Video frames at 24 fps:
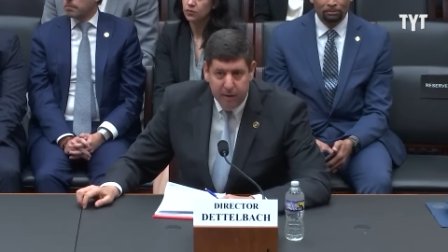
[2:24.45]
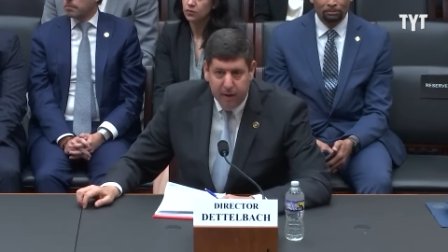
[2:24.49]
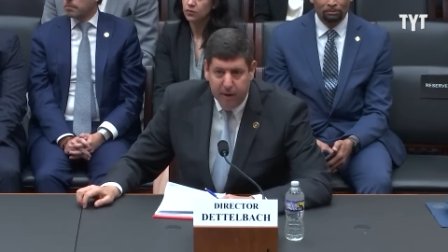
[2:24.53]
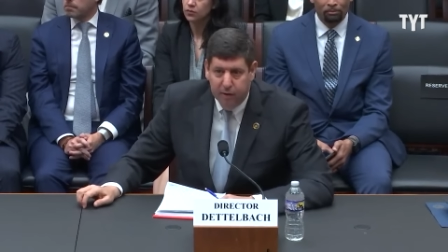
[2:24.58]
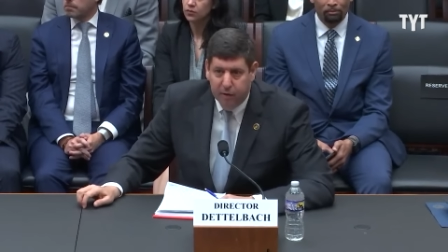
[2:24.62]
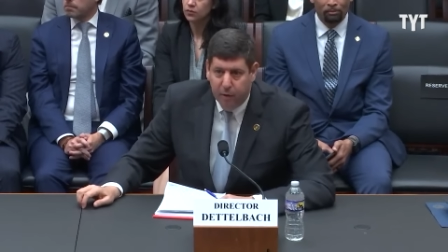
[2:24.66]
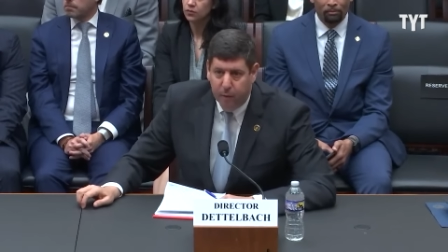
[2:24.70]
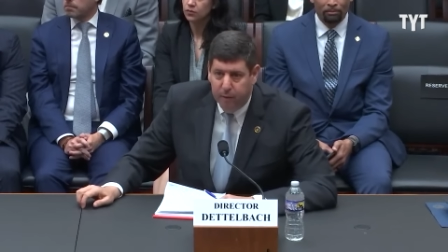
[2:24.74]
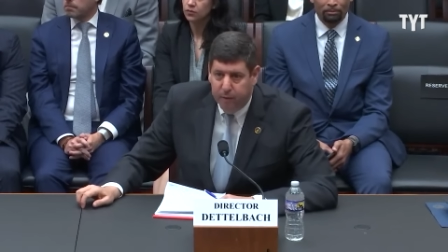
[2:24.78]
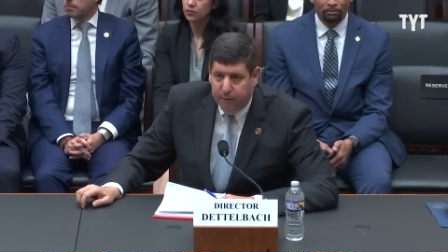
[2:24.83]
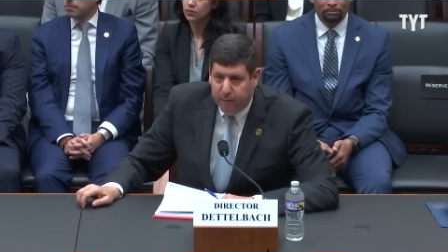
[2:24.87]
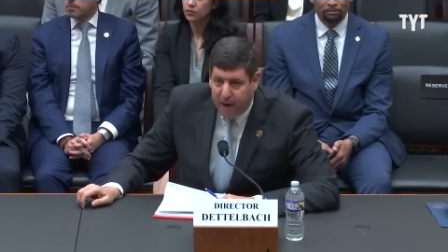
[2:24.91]

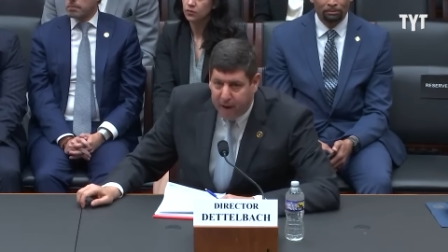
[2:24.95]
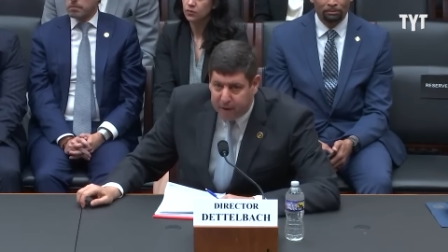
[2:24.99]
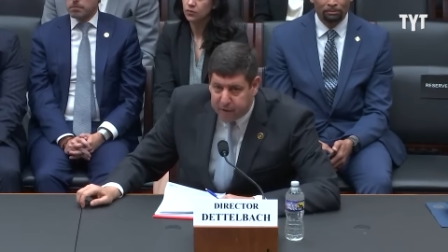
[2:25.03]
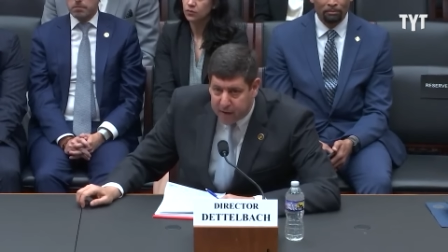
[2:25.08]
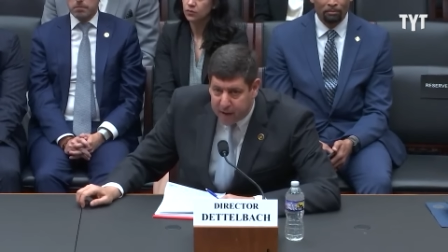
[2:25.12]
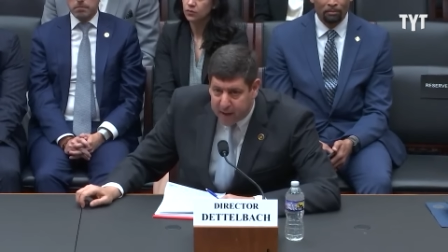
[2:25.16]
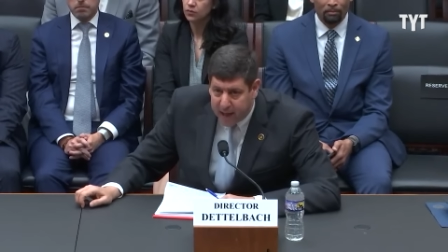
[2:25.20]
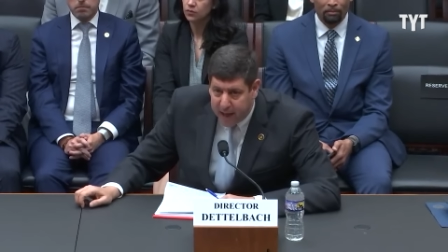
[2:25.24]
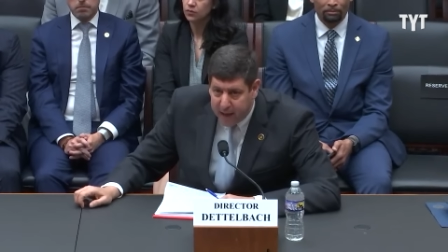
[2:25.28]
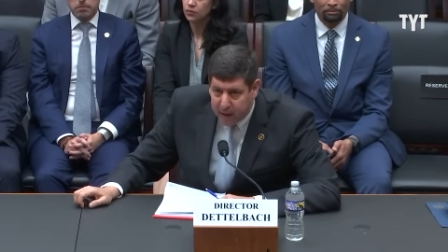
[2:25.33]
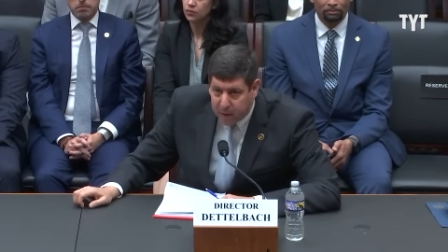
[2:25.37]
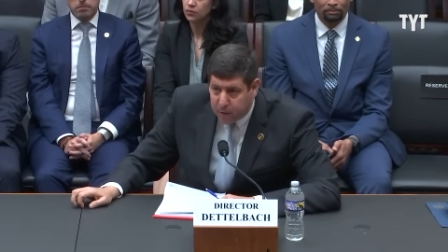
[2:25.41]
these are
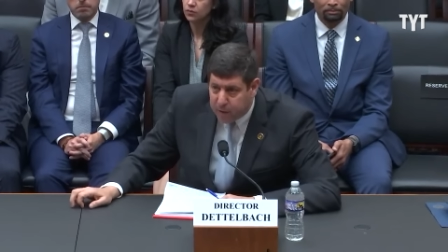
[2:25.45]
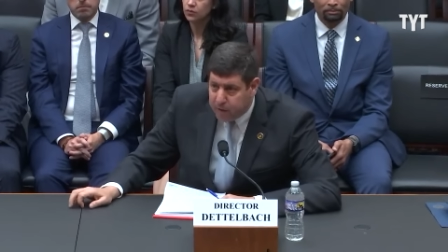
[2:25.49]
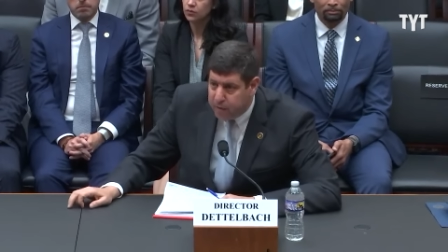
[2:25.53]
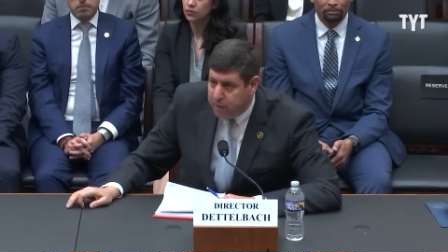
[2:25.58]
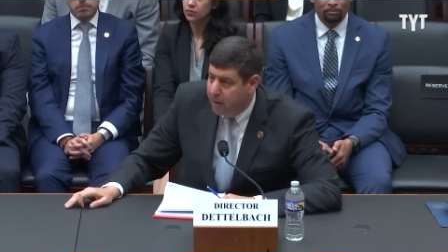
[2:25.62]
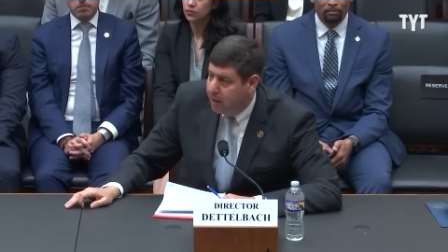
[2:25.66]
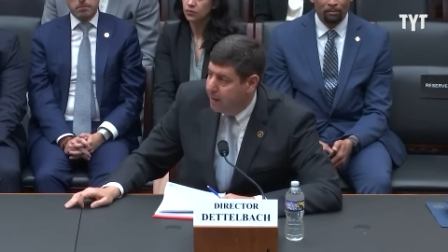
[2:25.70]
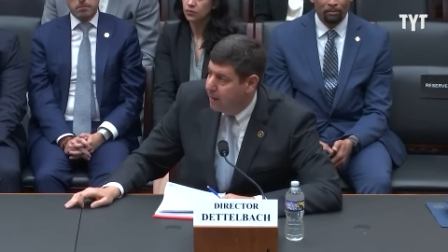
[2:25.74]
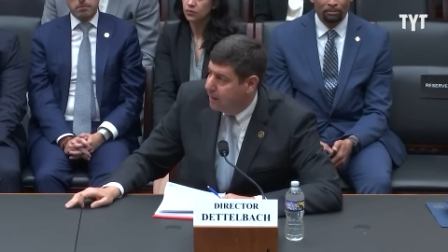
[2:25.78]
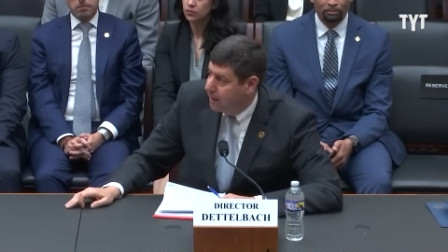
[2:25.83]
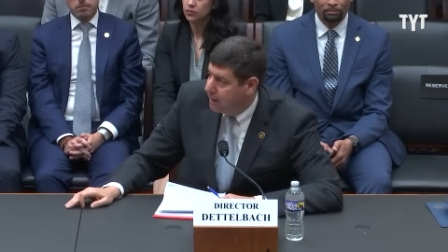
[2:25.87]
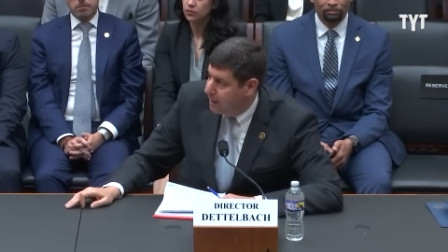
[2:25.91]

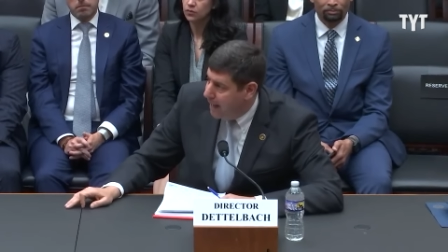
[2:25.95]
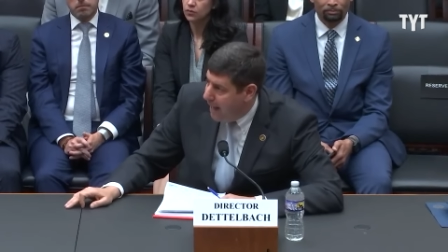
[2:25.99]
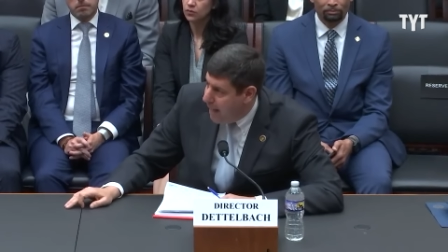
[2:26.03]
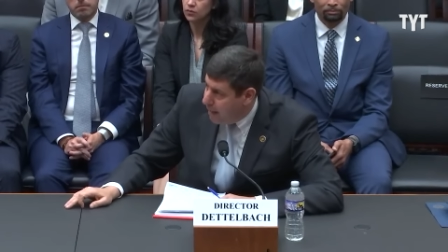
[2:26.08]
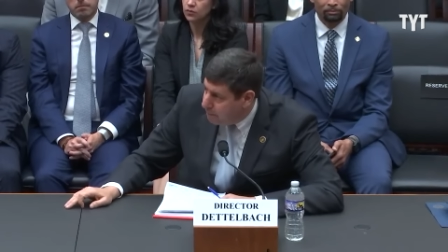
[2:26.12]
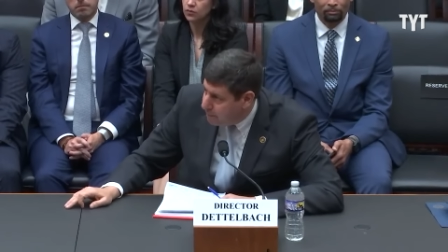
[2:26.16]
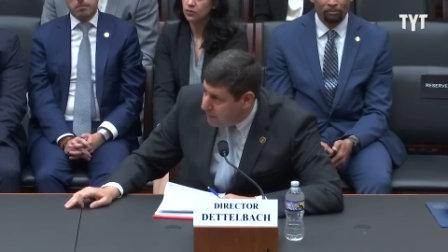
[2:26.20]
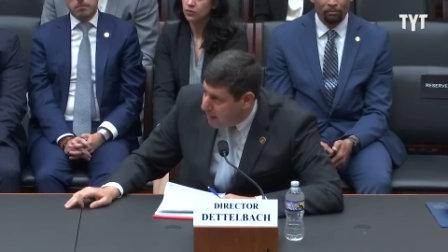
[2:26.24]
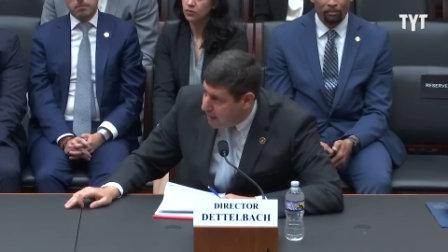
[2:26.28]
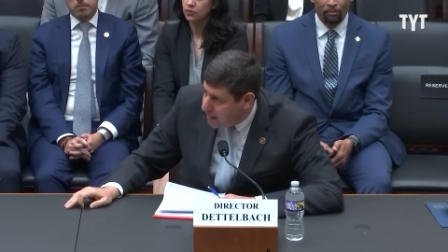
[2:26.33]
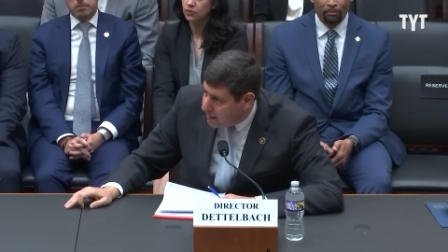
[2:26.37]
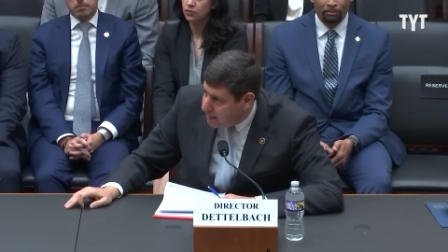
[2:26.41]
investigators,
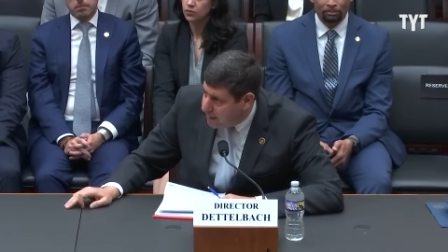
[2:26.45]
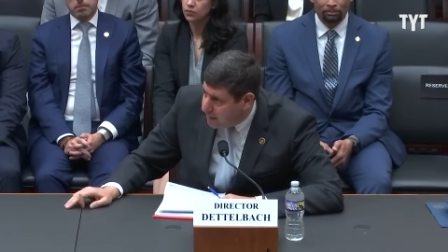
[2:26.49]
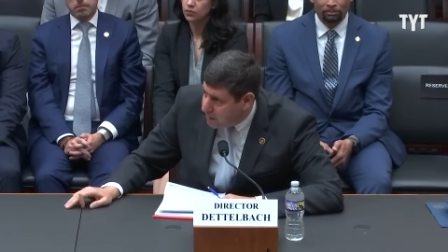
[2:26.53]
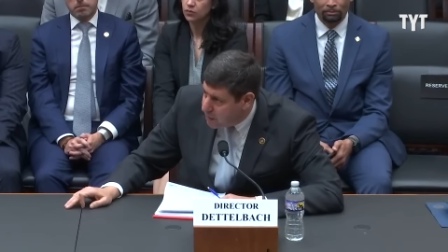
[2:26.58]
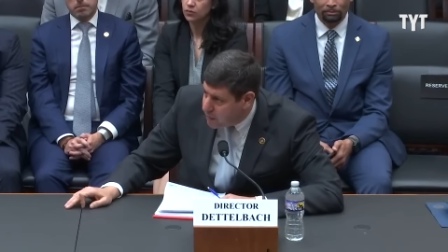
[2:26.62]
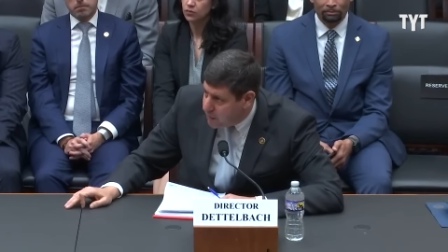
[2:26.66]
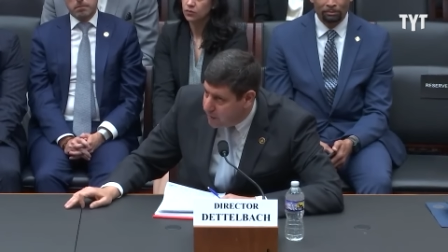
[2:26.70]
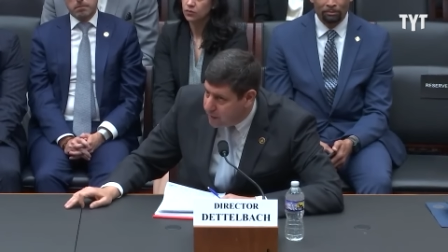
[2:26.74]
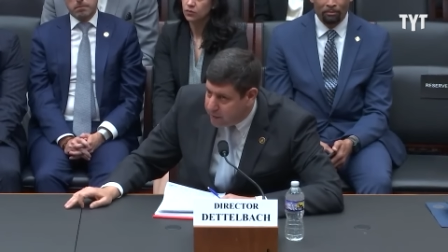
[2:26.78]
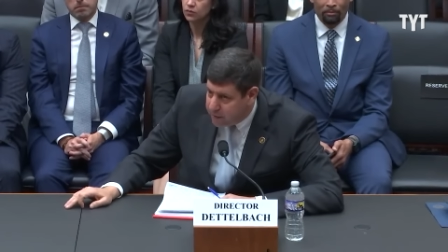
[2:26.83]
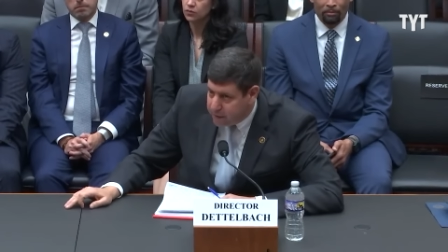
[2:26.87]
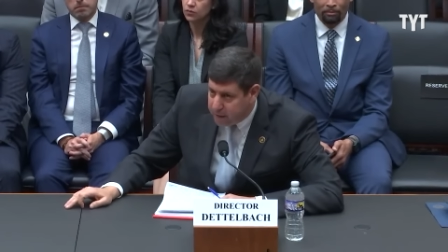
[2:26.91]
lab
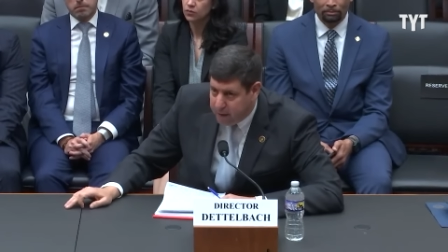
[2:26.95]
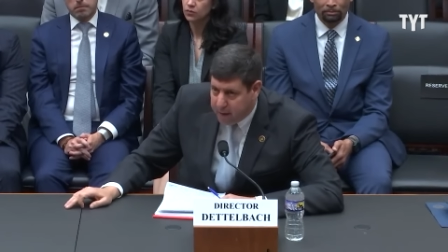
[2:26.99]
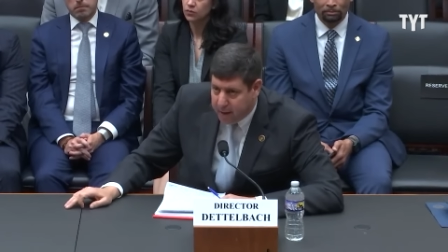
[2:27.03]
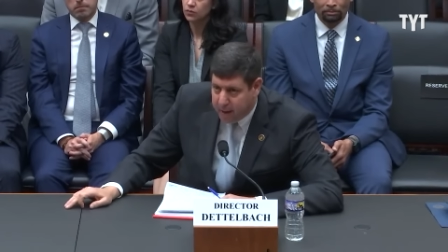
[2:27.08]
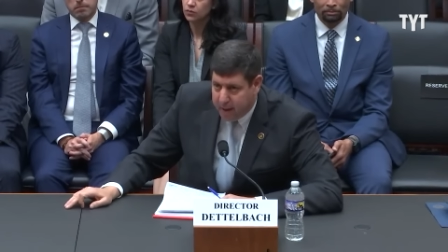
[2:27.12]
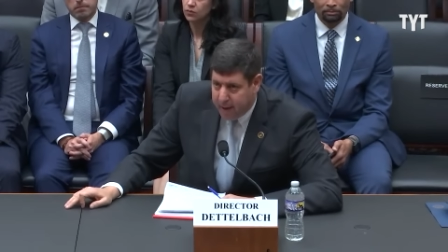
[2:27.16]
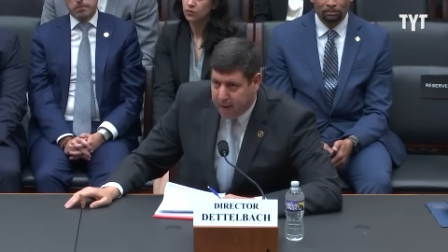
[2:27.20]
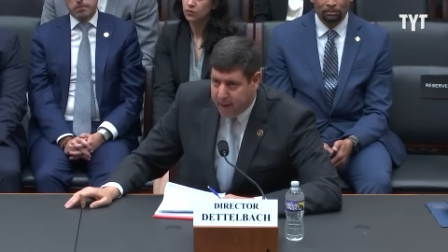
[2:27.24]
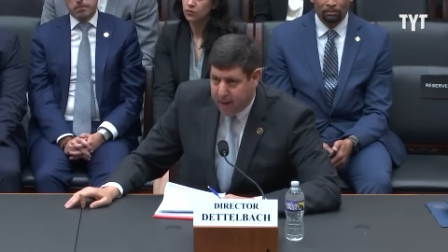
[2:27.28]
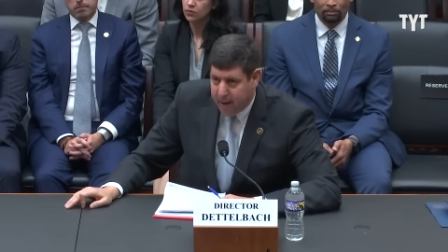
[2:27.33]
technicians,